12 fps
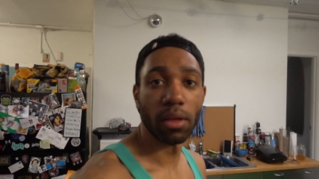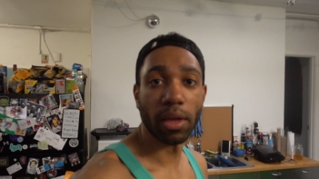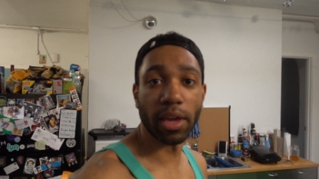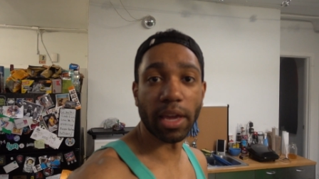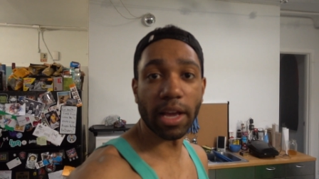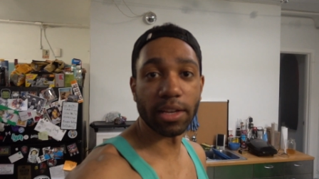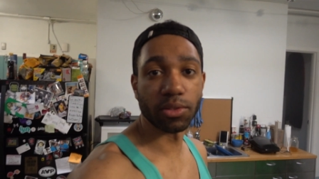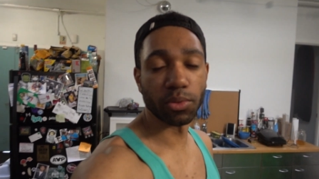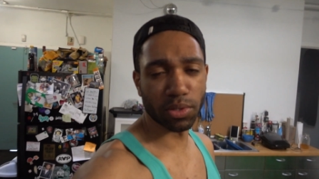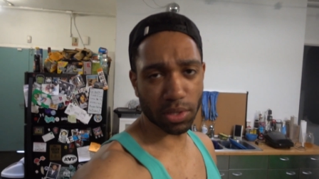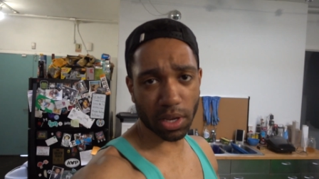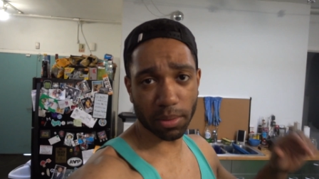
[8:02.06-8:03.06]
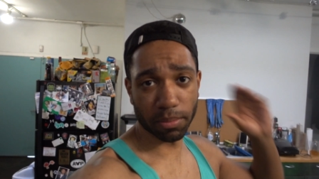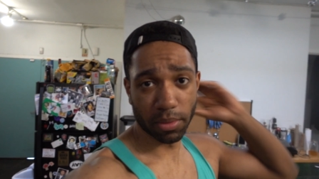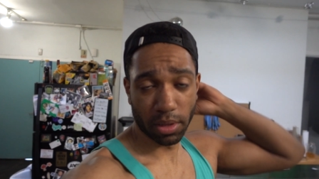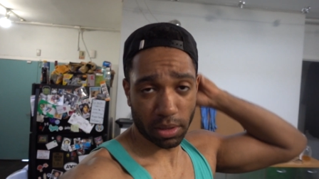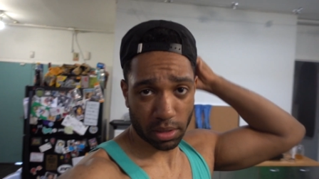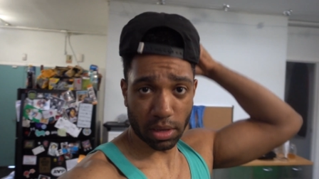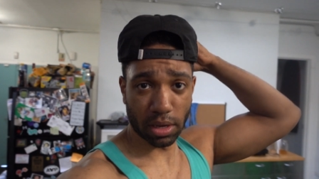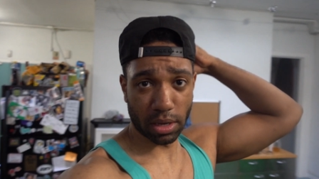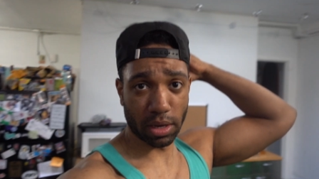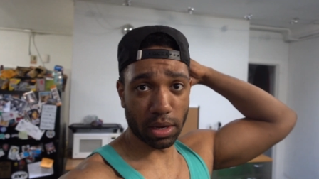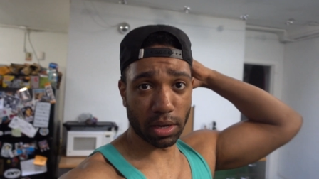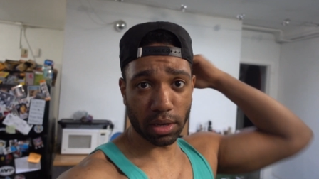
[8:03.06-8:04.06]
Hey guys, what's up?
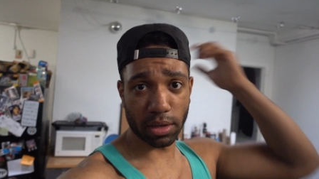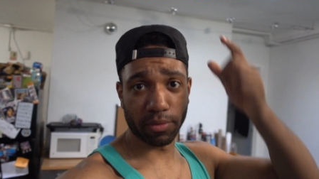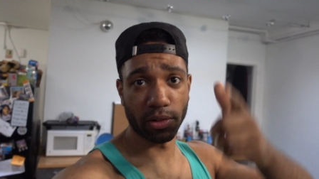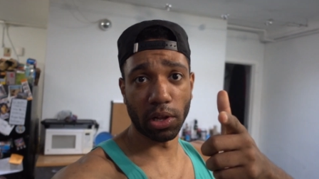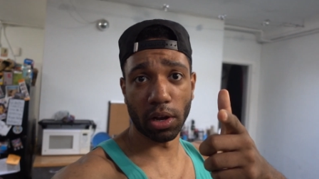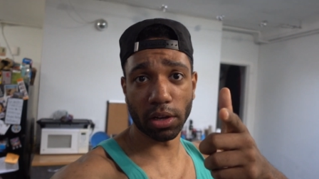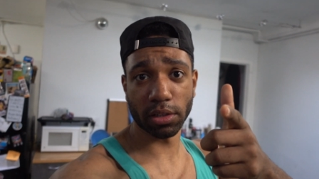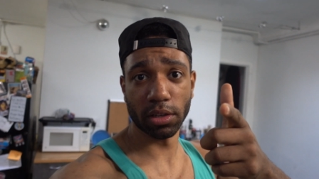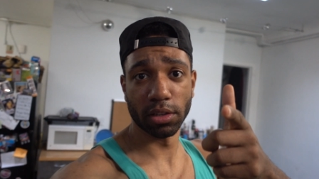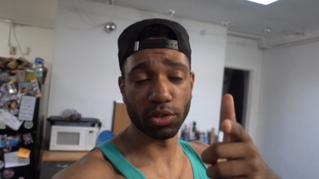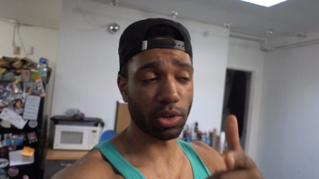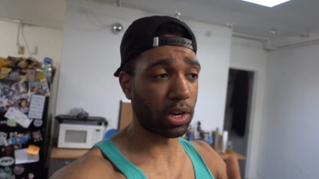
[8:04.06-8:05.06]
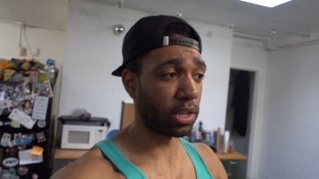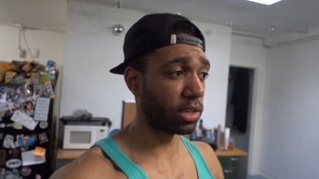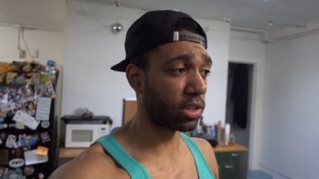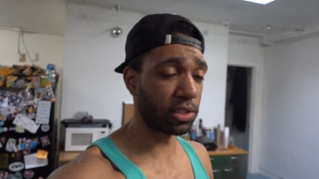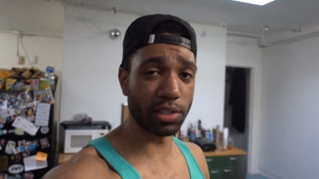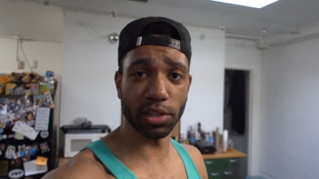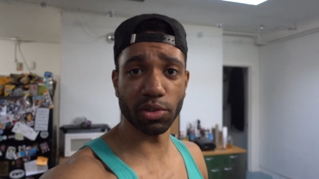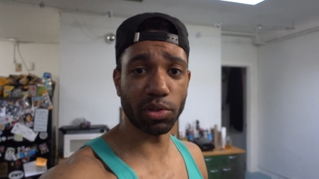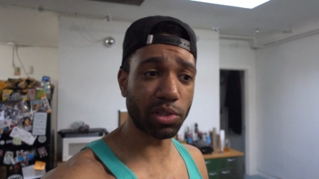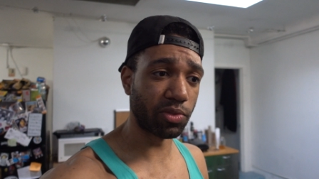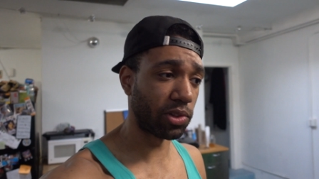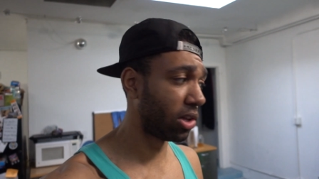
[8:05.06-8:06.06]
Vlog, trying to continue
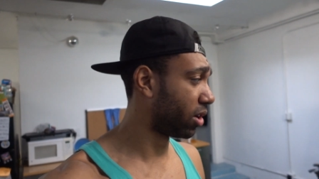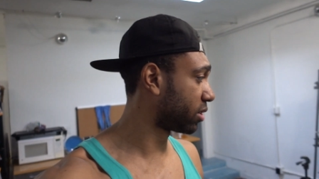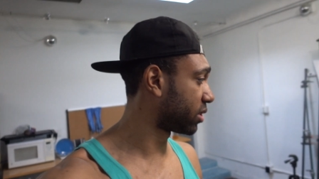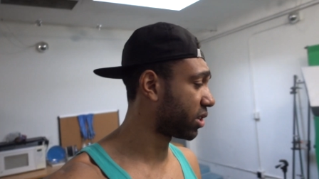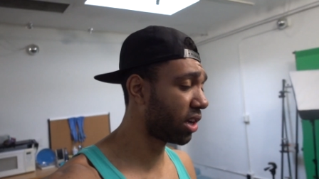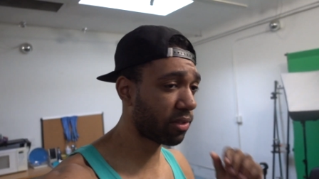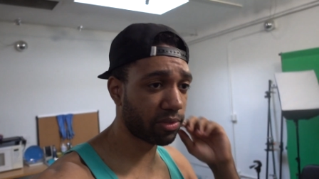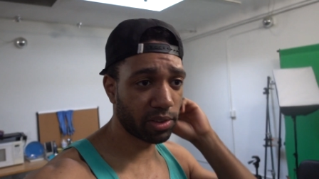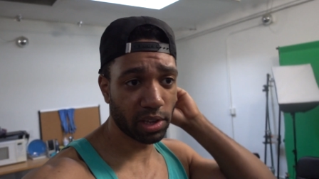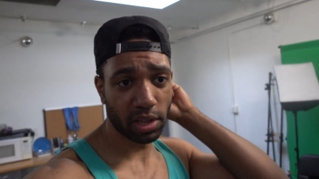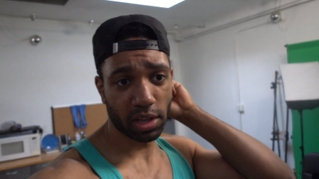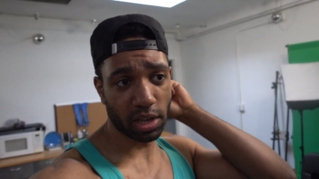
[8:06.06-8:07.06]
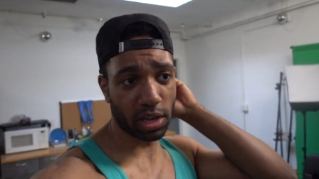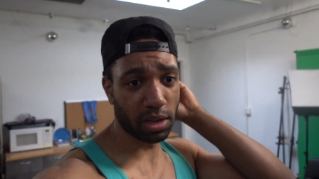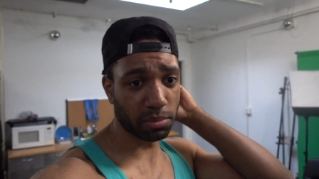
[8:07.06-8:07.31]
this vlog stuff.